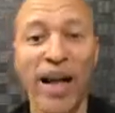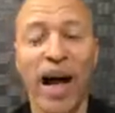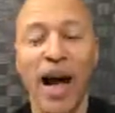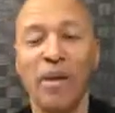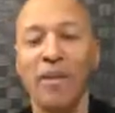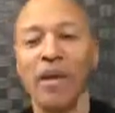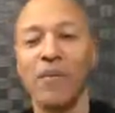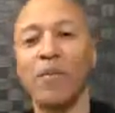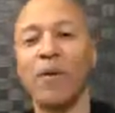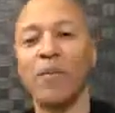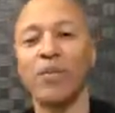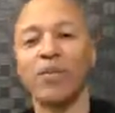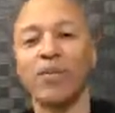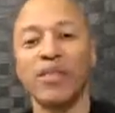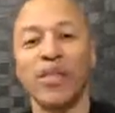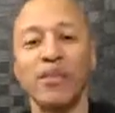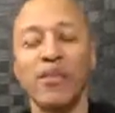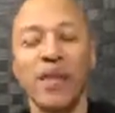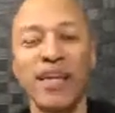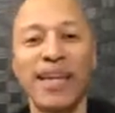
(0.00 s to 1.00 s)
I mean, people
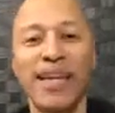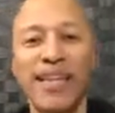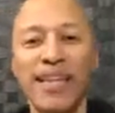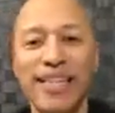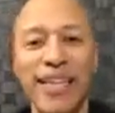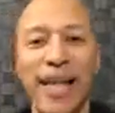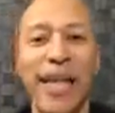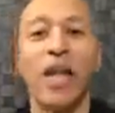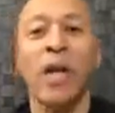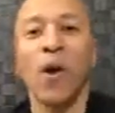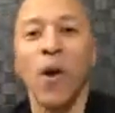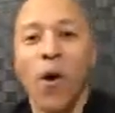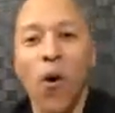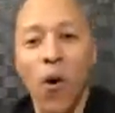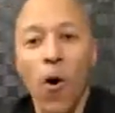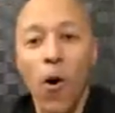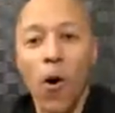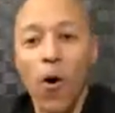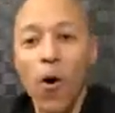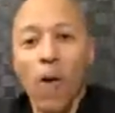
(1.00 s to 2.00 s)
see me and they're like,
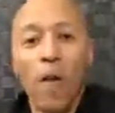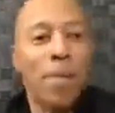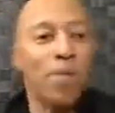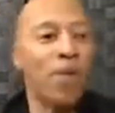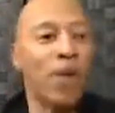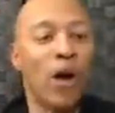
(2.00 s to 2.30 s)
oh,